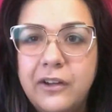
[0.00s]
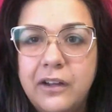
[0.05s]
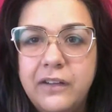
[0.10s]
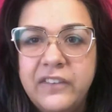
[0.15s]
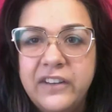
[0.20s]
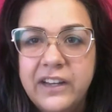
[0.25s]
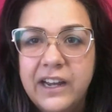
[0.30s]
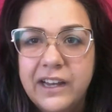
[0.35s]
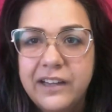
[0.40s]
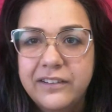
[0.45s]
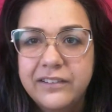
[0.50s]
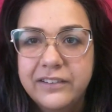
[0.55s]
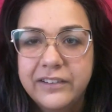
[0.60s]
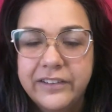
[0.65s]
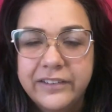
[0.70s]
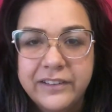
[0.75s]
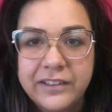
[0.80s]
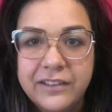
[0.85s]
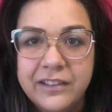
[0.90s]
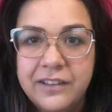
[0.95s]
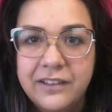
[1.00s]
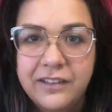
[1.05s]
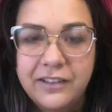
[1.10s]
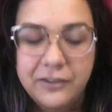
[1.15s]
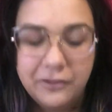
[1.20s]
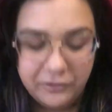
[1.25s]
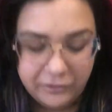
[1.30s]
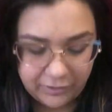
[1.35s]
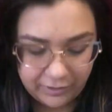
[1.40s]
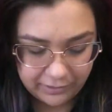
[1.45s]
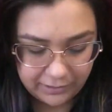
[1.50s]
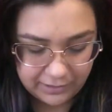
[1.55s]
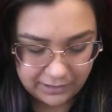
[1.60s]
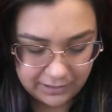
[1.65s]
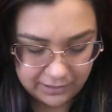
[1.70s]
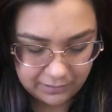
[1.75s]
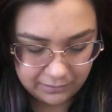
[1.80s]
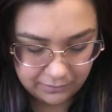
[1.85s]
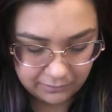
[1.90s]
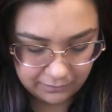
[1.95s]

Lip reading: if you guys listen to Little Dicky,